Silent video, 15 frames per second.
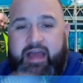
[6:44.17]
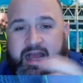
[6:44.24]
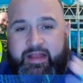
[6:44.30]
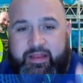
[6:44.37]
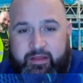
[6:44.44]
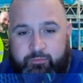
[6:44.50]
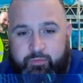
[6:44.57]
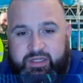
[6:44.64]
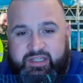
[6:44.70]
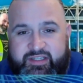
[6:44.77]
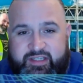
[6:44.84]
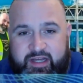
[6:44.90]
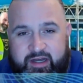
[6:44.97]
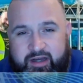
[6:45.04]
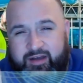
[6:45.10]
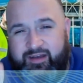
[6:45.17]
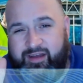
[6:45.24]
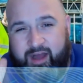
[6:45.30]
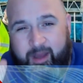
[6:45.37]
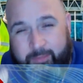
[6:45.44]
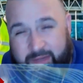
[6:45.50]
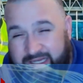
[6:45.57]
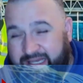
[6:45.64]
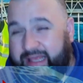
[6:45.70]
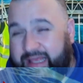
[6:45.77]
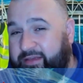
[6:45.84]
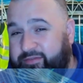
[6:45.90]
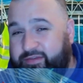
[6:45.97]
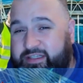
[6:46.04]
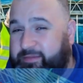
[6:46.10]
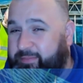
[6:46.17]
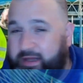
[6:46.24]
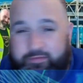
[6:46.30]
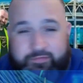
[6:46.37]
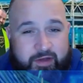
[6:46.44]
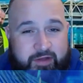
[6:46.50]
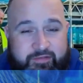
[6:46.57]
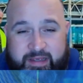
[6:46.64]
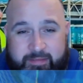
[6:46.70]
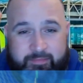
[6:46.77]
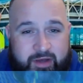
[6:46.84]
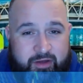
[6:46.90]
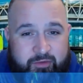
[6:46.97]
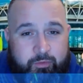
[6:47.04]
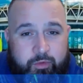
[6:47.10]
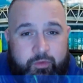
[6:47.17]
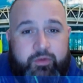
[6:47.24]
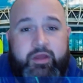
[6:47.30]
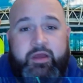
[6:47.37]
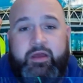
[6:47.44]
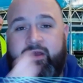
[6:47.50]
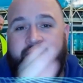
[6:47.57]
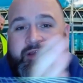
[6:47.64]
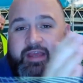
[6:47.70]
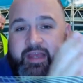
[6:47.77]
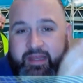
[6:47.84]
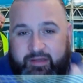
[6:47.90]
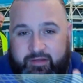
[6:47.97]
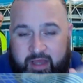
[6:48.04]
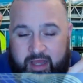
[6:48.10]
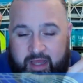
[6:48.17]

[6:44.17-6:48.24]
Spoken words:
And then we start, I believe it's about a 5-10 mile walk in